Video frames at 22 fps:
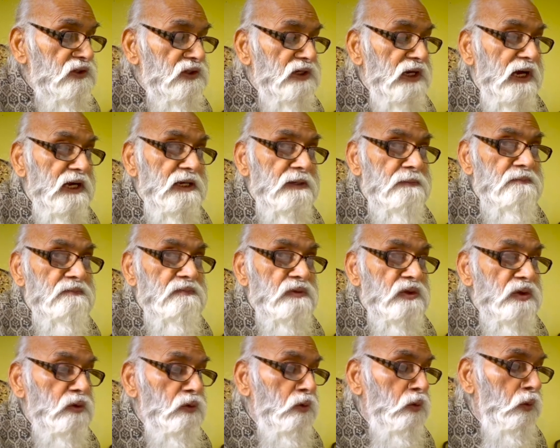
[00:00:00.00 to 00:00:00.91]
time
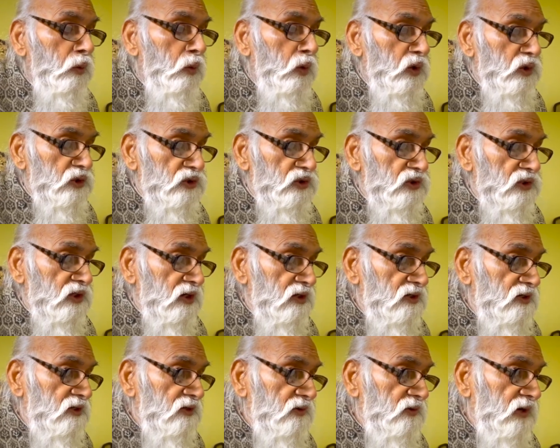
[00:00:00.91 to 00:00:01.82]
was
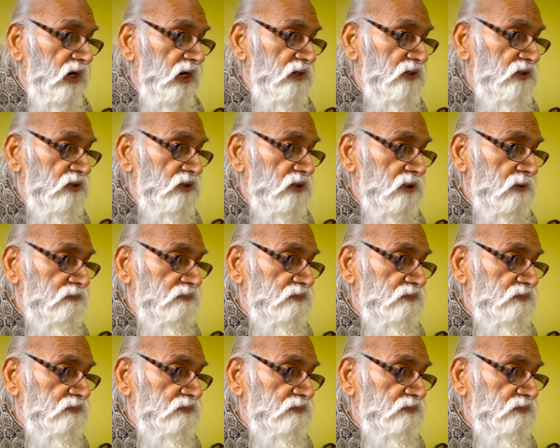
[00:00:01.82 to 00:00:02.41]
not right.